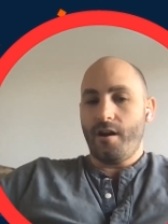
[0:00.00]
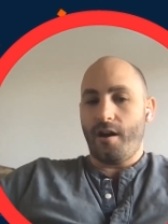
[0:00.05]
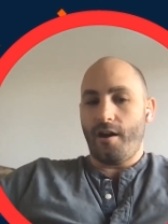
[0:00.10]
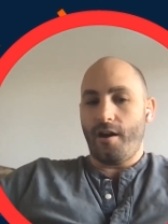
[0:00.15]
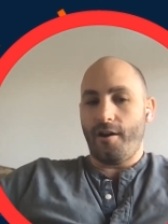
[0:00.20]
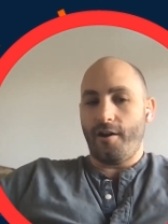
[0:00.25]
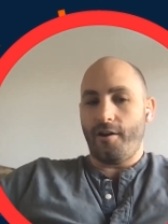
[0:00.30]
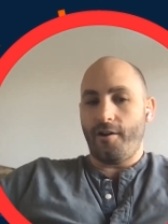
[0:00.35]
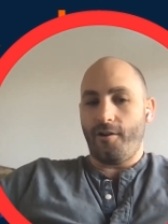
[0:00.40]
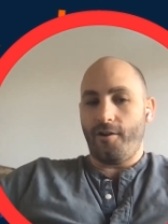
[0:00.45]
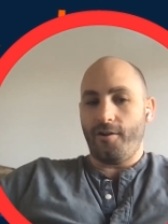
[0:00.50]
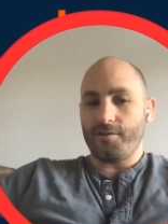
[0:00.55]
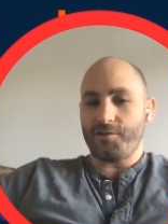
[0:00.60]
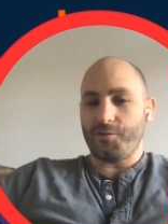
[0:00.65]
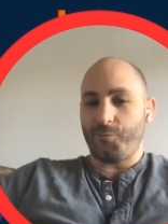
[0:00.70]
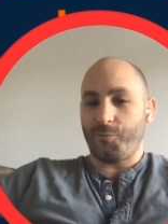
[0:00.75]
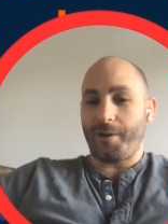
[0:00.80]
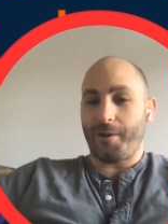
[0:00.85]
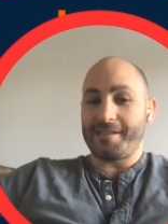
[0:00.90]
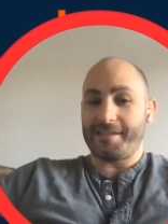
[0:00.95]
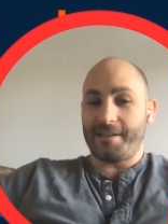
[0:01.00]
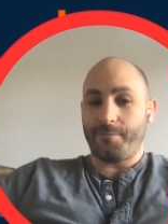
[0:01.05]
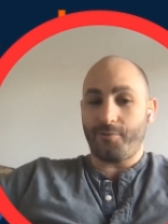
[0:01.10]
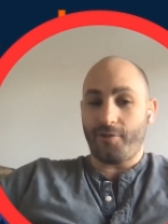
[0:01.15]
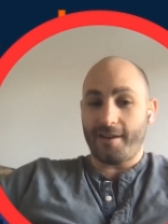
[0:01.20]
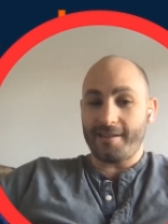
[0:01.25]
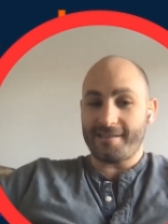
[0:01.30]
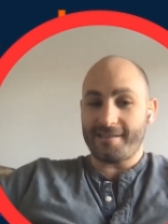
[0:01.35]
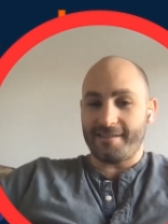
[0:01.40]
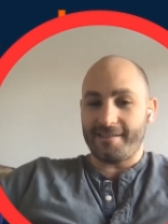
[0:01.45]
are also raising
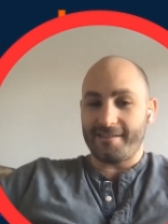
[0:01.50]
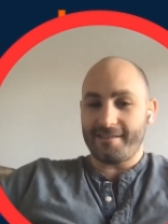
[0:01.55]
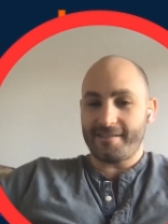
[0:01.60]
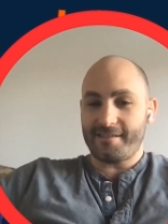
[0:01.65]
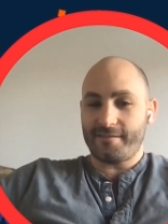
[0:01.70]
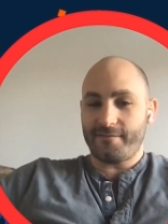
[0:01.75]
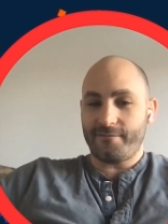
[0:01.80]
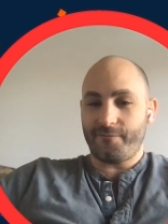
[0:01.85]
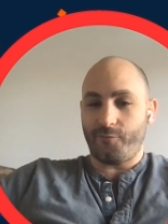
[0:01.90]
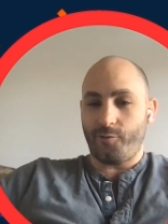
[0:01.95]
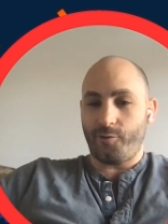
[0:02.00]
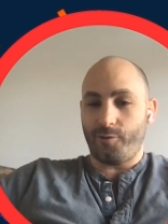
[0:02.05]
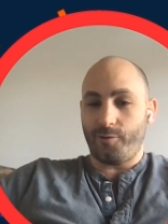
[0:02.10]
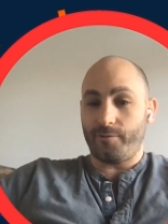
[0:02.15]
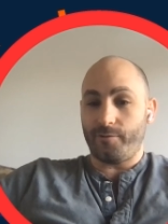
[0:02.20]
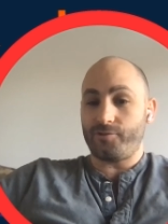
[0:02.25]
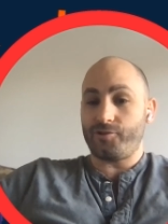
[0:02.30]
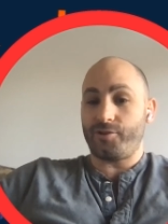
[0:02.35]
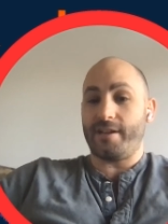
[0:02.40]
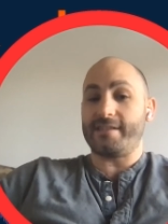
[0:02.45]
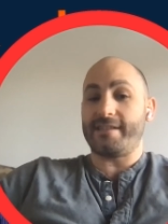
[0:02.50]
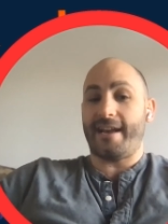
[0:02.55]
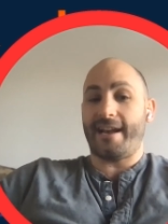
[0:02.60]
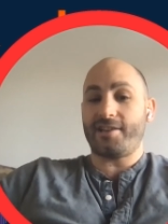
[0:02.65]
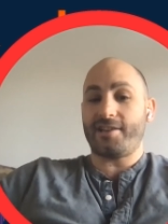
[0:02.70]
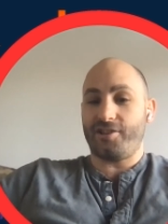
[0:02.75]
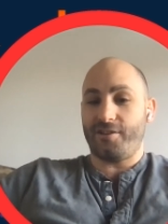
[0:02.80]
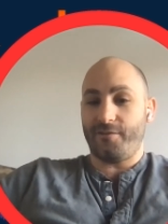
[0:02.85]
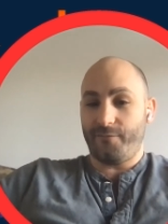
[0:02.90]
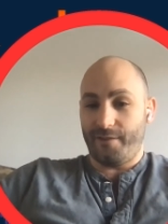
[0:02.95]
prices for
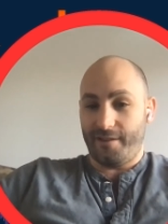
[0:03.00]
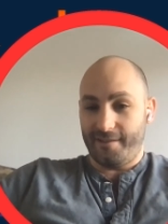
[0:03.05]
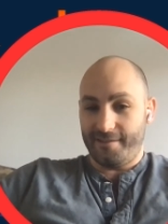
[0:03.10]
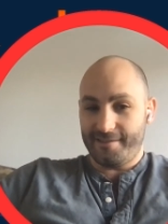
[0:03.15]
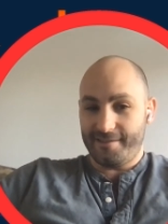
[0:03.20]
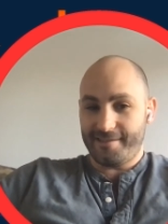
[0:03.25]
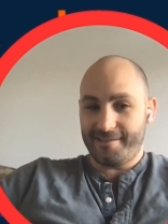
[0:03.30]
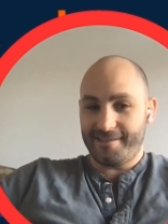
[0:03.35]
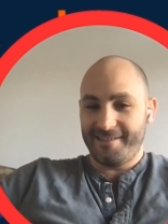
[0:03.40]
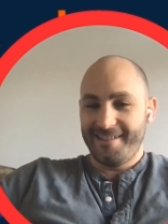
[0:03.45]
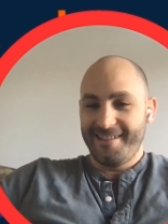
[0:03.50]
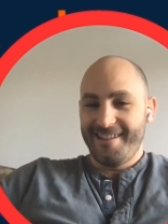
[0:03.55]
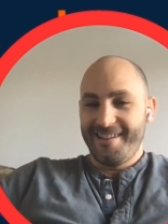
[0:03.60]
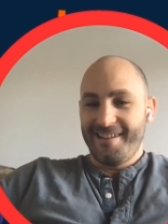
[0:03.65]
transaction fees.